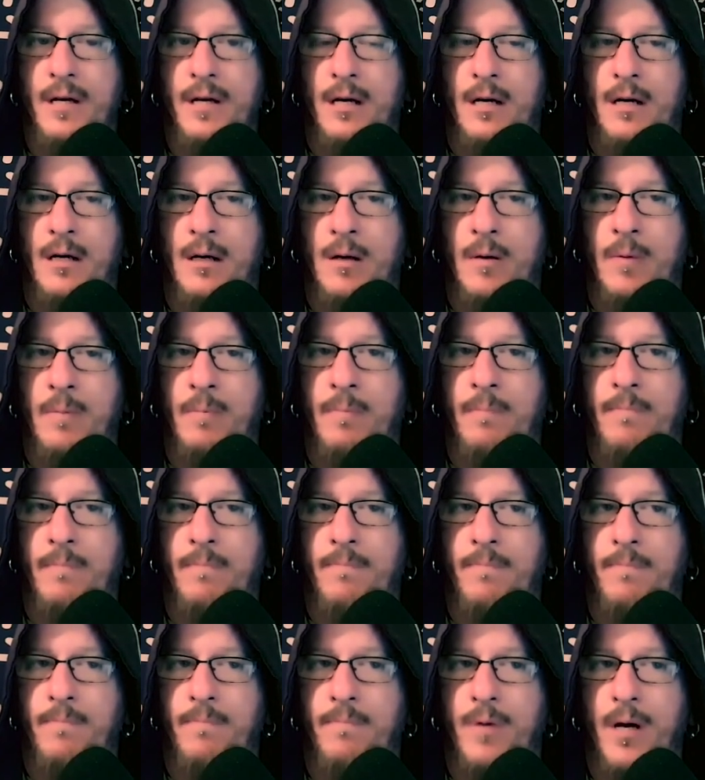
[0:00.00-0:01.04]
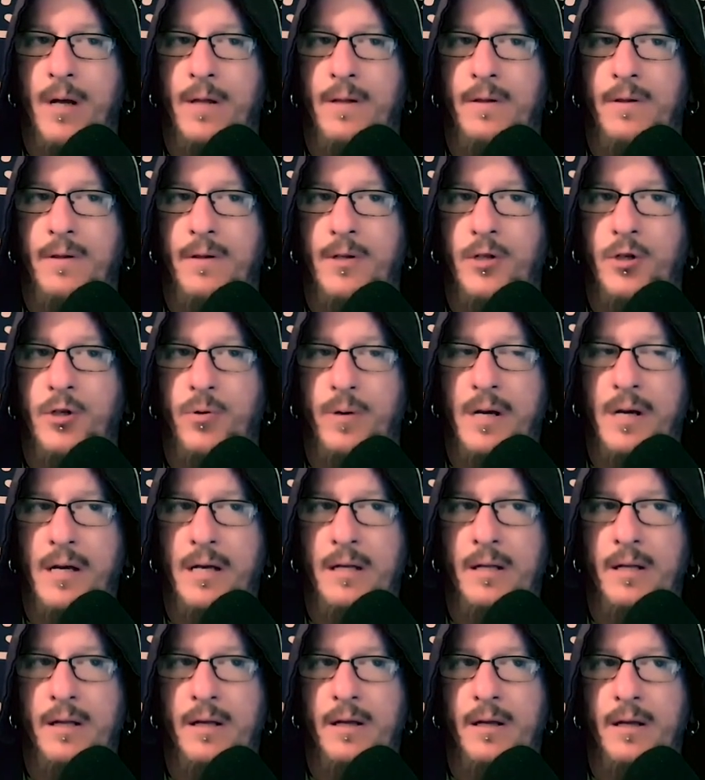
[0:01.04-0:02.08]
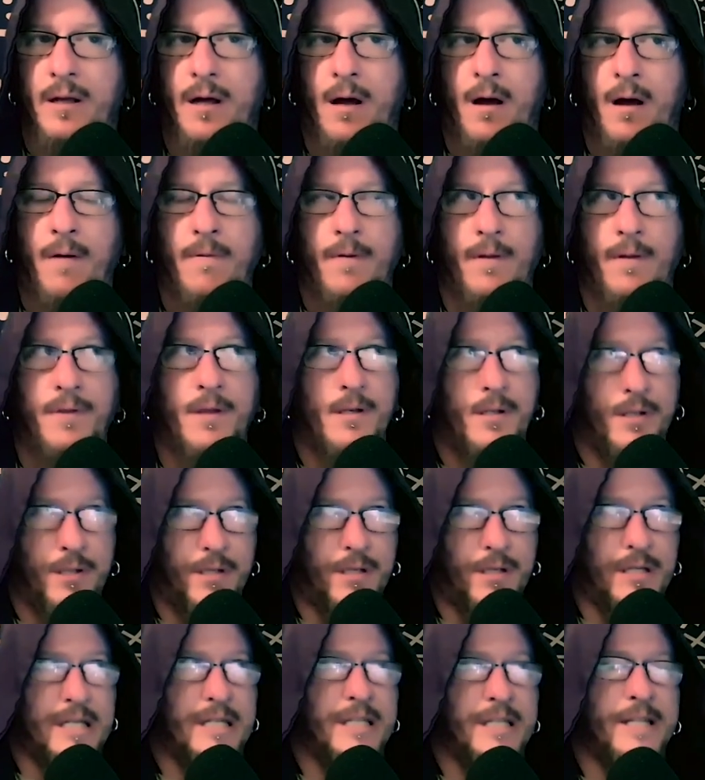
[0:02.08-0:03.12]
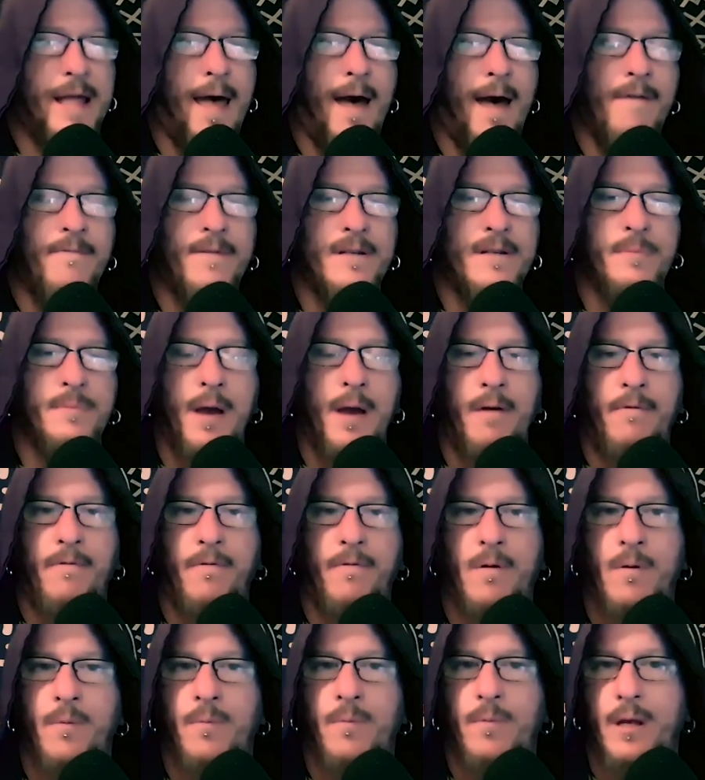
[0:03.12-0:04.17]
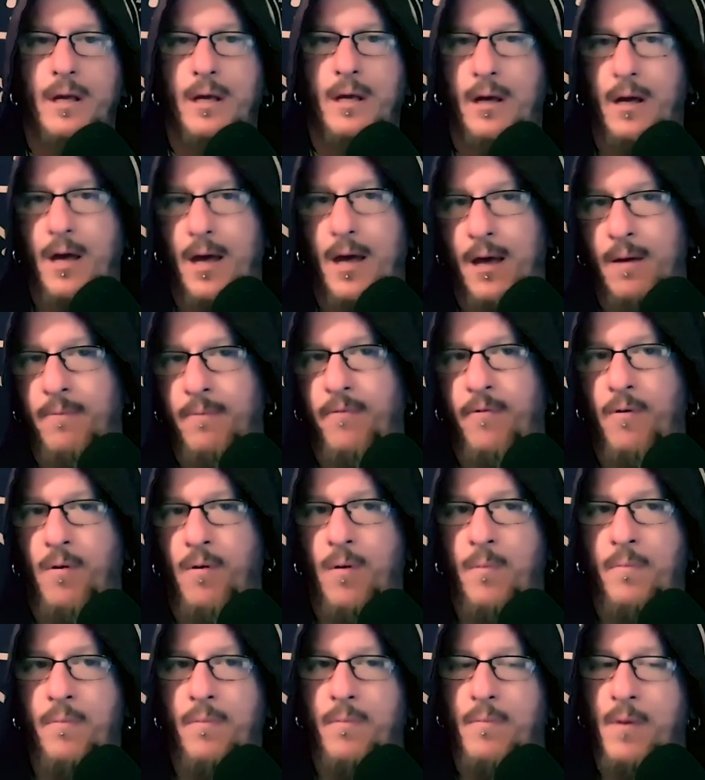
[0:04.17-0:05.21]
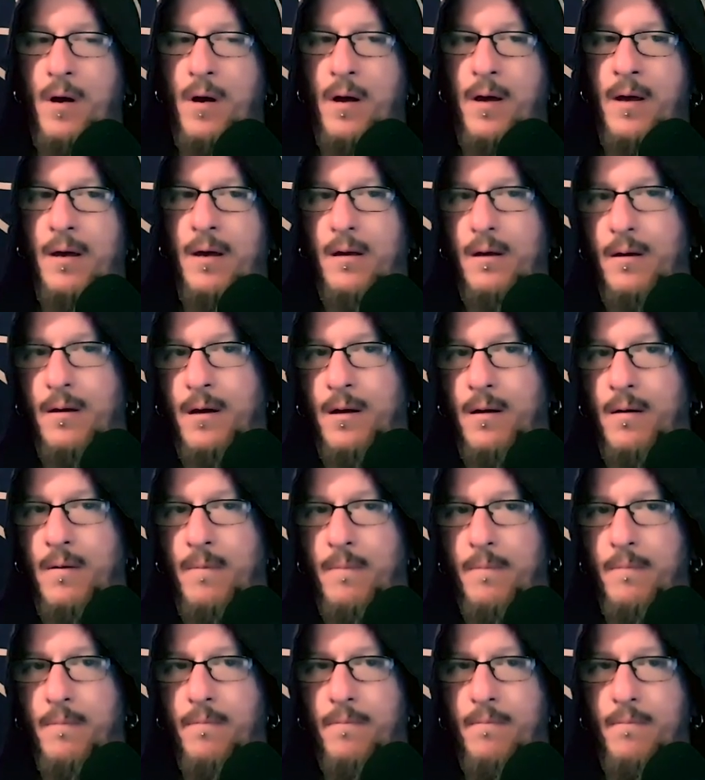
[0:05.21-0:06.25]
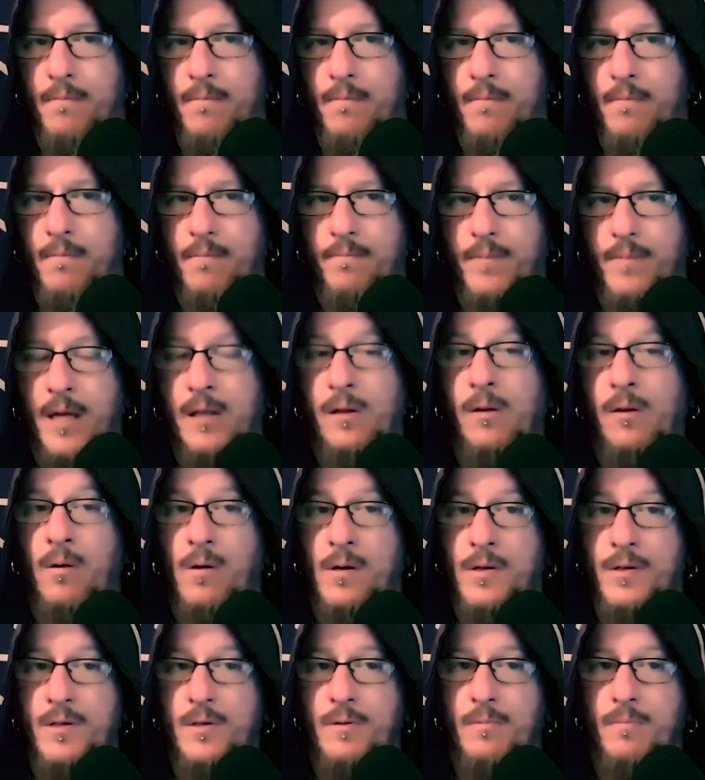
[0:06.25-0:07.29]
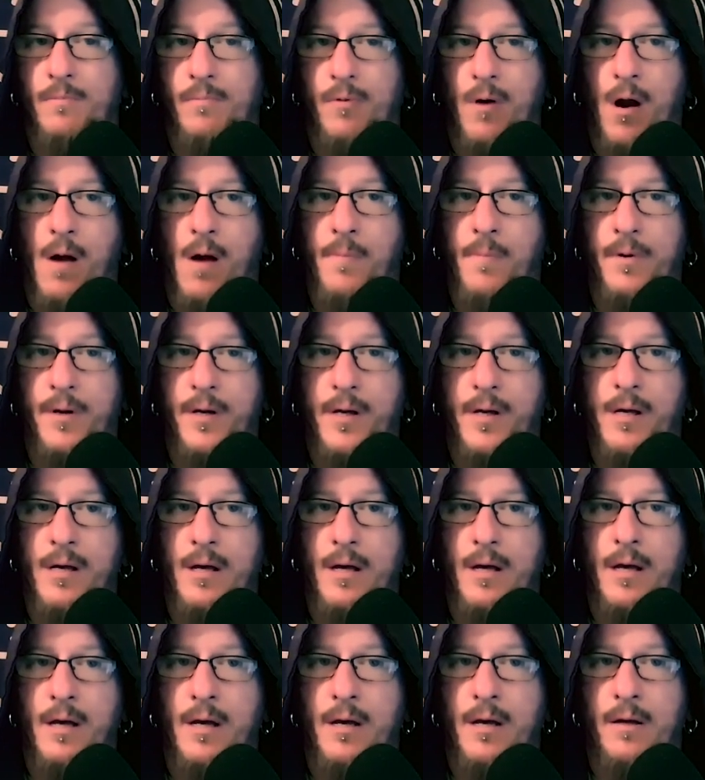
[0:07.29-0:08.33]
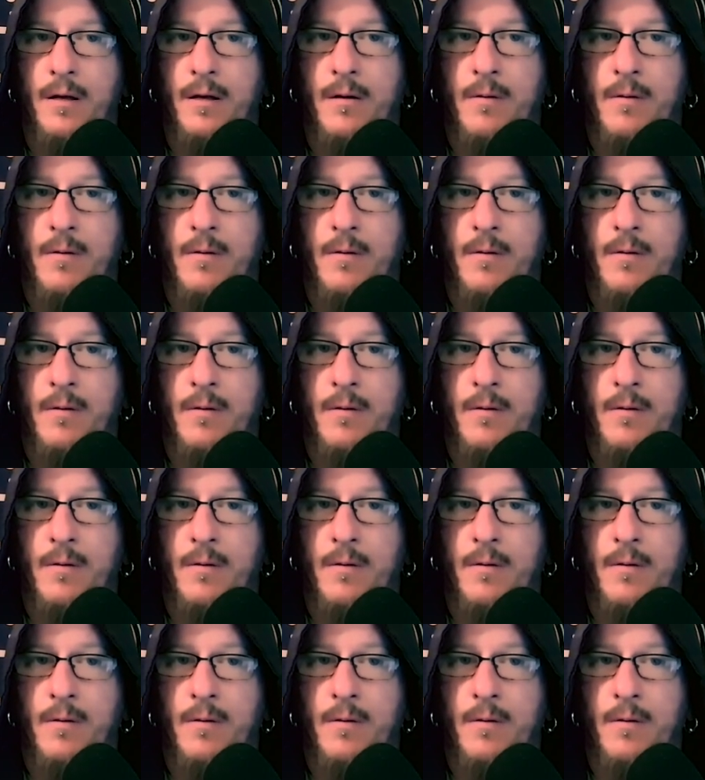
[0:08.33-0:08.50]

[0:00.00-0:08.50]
Um, but the tree uh, that this staff is made from came from my um, in-laws' property. They